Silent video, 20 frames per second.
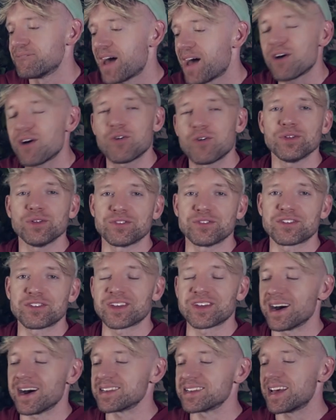How cool is this,
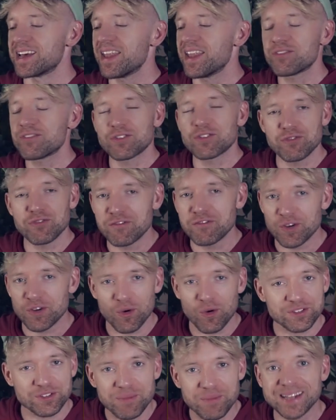guys? And that'll just run for
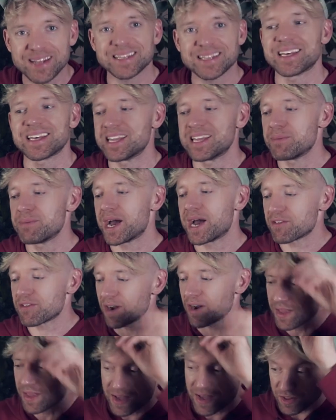you automatically in the
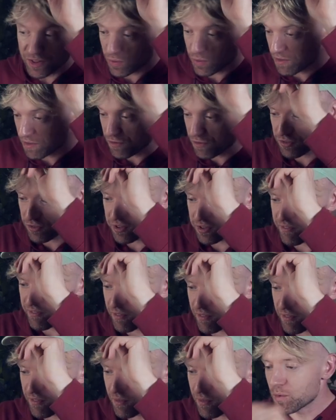background,
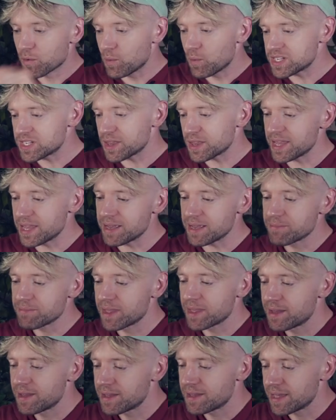24/7, which I think
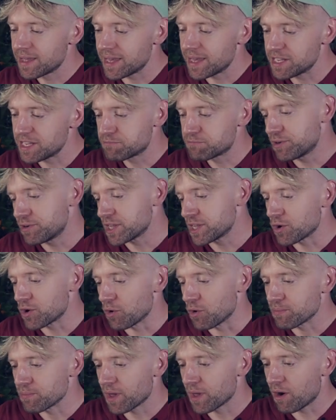is pretty
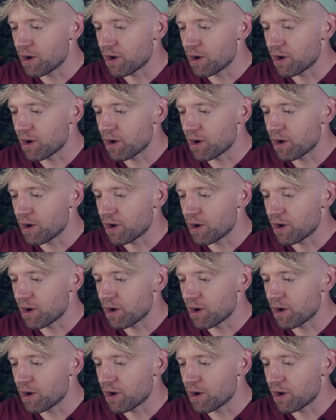cool.